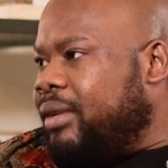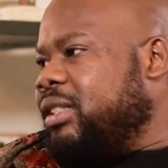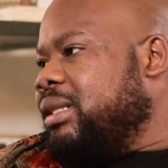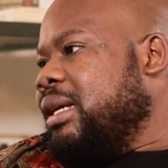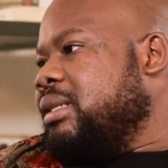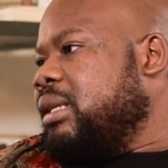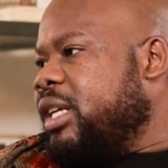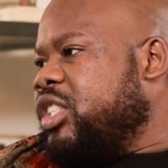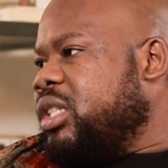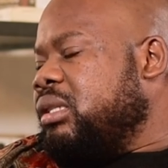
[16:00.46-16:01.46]
advertising
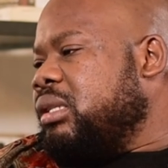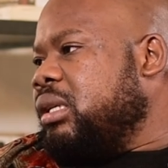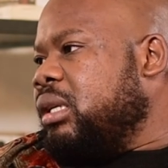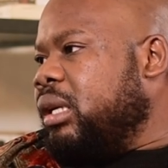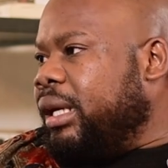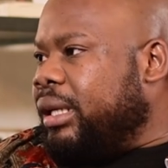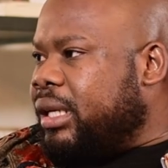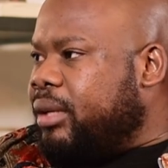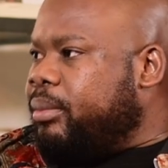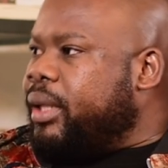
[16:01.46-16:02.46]
agency in
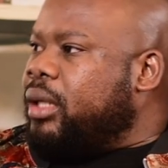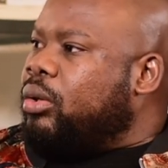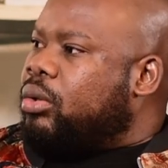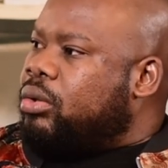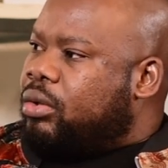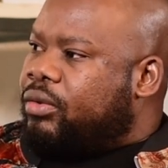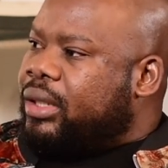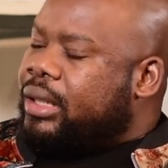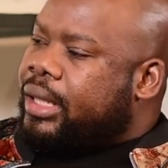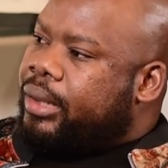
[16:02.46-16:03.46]
Kimberley or
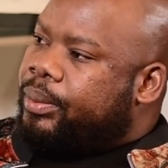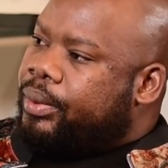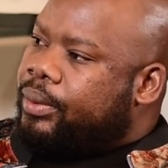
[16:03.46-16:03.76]
Northern Cape.